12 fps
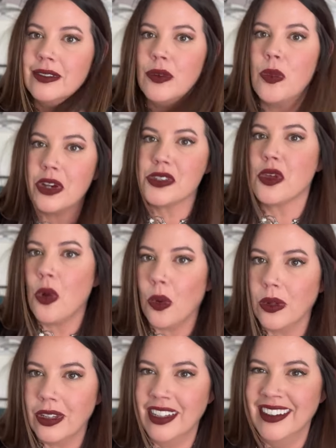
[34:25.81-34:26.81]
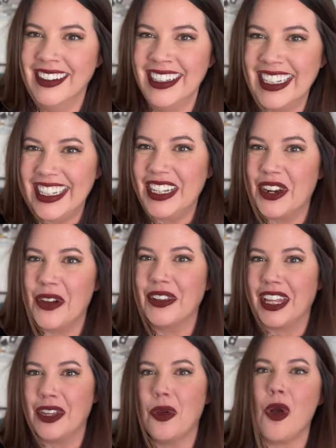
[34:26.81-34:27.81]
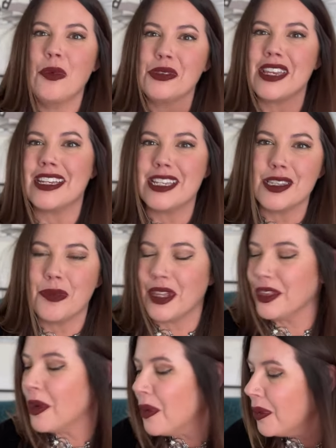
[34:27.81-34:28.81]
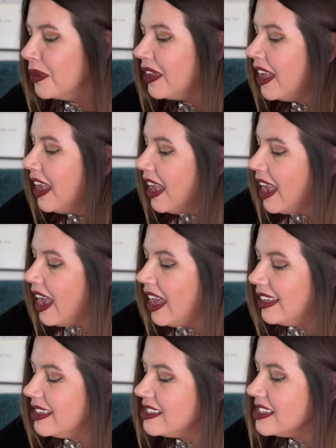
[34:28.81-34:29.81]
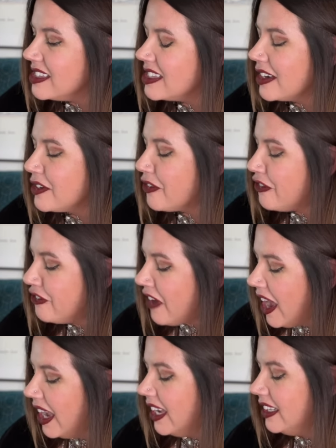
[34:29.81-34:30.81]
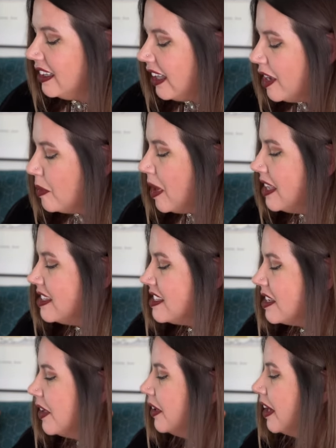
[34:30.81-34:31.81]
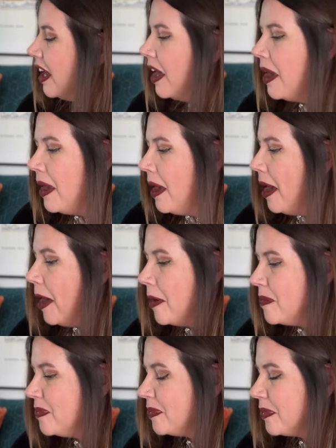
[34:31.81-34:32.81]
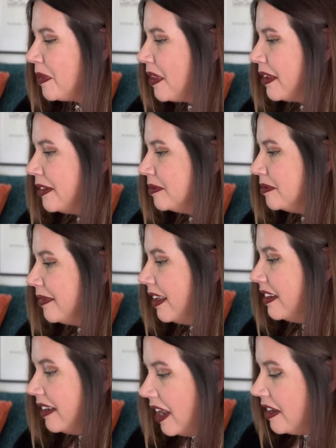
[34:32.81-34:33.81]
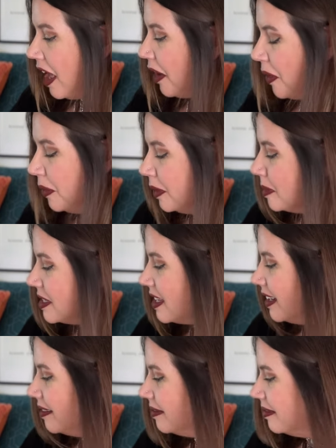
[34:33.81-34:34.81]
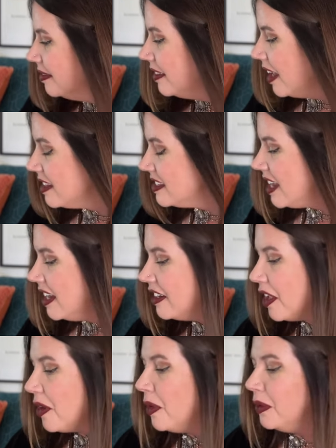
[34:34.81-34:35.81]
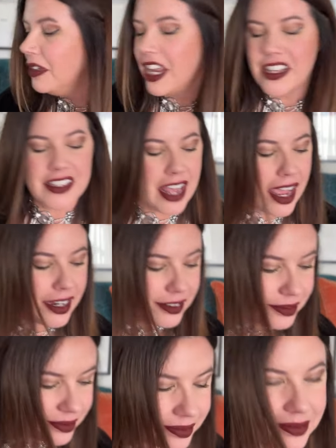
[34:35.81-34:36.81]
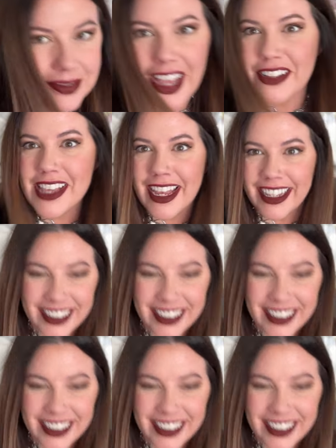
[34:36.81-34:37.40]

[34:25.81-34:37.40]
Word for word: where's the hole? You know, like you almost anticipate the hole. And this is such fine, lightweight silk. Um, Not a hole to be seen. Not a stain, not a hole, not a snag. I'll take